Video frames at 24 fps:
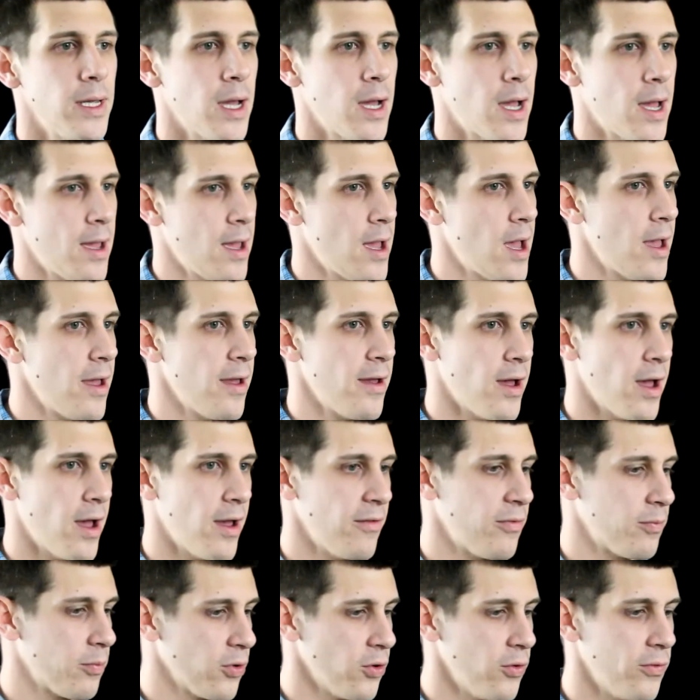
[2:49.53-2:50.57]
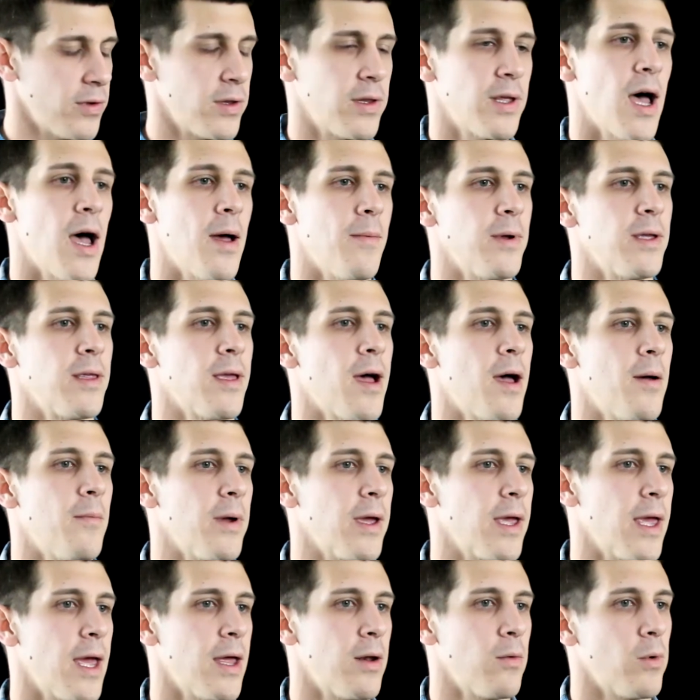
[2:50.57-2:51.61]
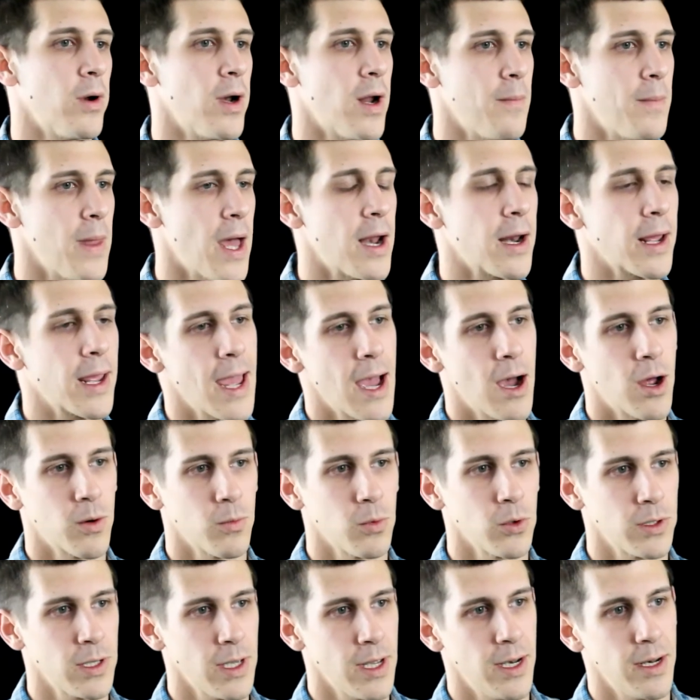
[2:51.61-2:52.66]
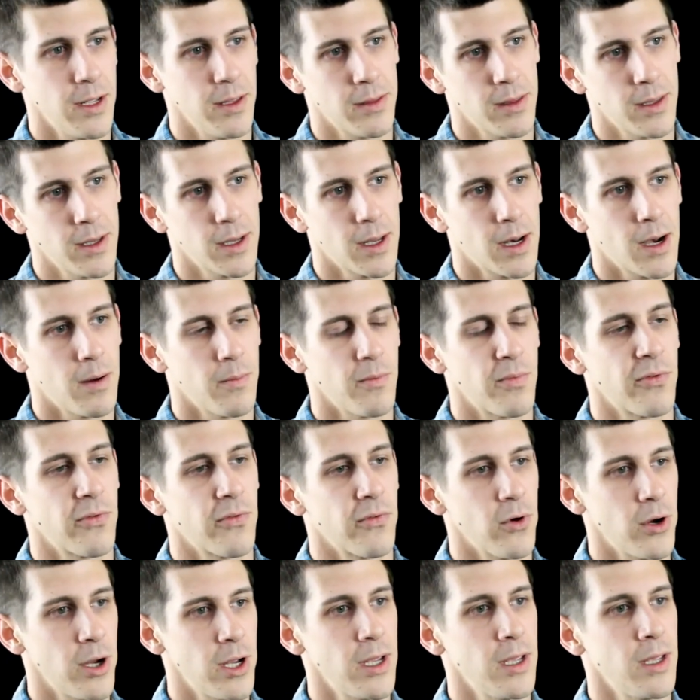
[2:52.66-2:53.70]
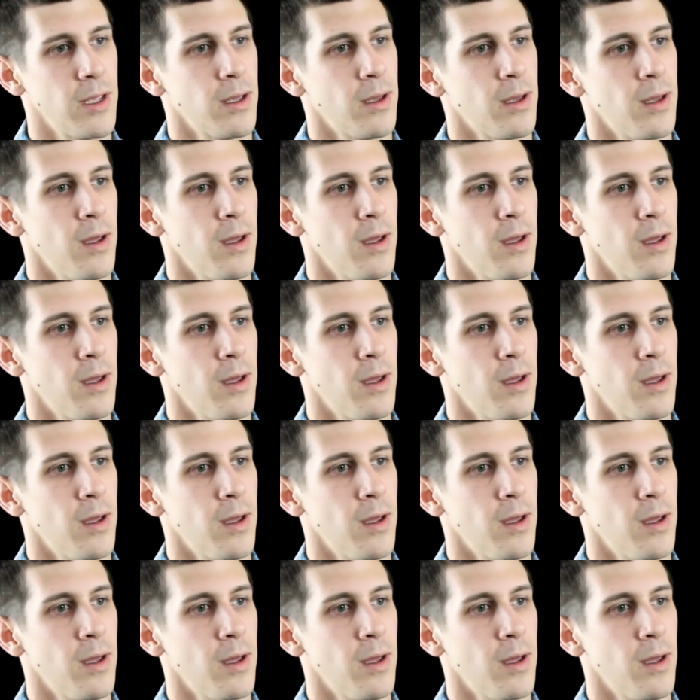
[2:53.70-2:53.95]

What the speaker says: I've proven time and time again, when I'm not accountable to anything and I'm free,